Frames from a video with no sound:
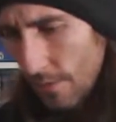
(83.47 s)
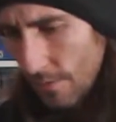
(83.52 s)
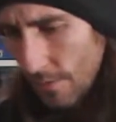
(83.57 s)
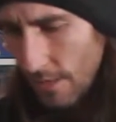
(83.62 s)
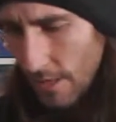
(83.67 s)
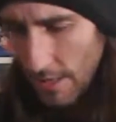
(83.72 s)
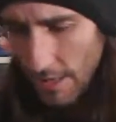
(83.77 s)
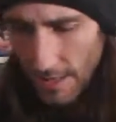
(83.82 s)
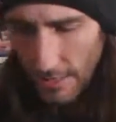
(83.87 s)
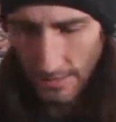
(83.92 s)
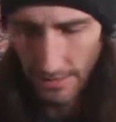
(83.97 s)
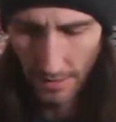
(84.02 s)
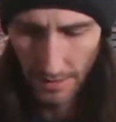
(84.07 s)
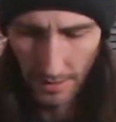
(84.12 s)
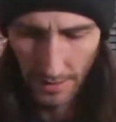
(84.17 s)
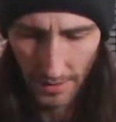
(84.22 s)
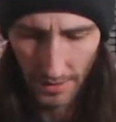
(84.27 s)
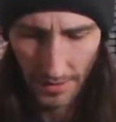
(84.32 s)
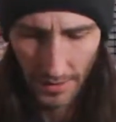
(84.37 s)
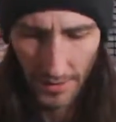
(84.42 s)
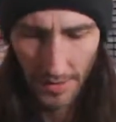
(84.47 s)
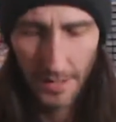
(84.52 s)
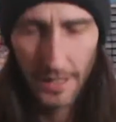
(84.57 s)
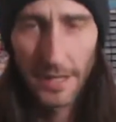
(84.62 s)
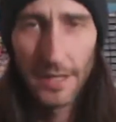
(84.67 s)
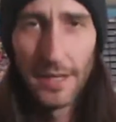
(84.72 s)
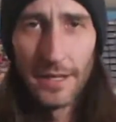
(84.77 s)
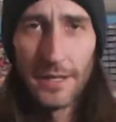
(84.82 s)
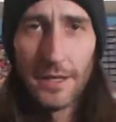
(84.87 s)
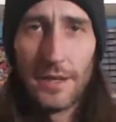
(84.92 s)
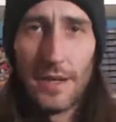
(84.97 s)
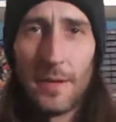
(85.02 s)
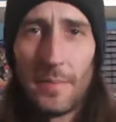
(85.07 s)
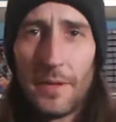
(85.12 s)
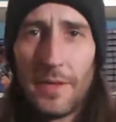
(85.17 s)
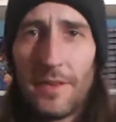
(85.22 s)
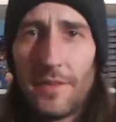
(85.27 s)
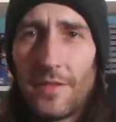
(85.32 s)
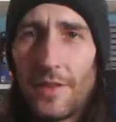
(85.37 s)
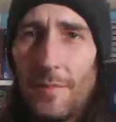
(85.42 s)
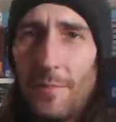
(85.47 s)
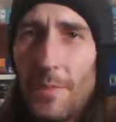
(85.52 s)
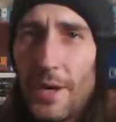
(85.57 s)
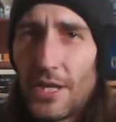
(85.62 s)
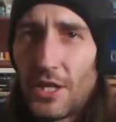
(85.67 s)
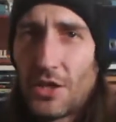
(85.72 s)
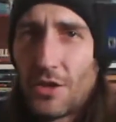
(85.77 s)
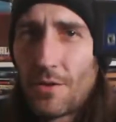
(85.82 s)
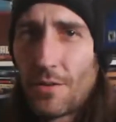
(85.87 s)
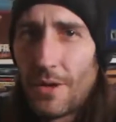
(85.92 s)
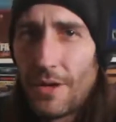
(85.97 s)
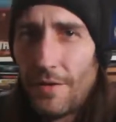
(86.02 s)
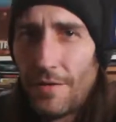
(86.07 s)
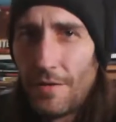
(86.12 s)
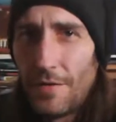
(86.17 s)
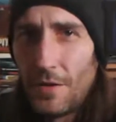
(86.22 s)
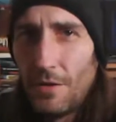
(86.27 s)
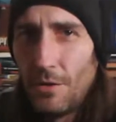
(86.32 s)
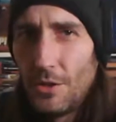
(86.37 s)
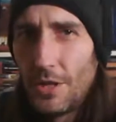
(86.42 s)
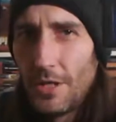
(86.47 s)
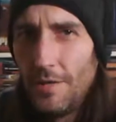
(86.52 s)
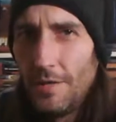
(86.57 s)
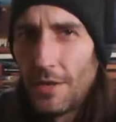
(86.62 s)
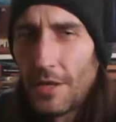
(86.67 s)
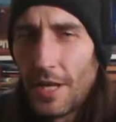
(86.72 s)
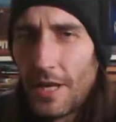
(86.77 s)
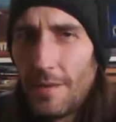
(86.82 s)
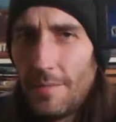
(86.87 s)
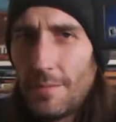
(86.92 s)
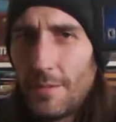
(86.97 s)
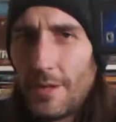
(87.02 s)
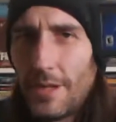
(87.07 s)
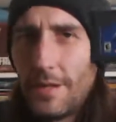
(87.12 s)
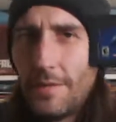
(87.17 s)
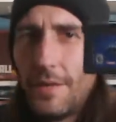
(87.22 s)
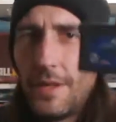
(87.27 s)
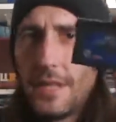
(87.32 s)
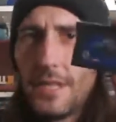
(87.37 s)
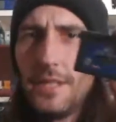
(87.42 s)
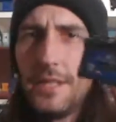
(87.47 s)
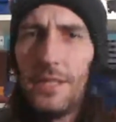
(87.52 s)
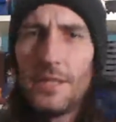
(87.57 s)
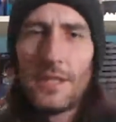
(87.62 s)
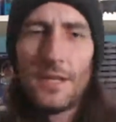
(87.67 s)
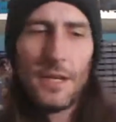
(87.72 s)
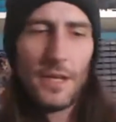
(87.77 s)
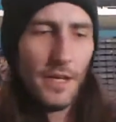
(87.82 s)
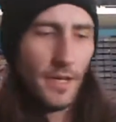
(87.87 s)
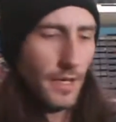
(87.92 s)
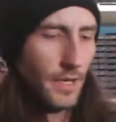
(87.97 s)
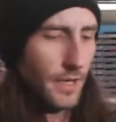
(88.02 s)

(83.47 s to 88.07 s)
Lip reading: Okay, I got a copy of Metroid Fusion for Game Boy Advance.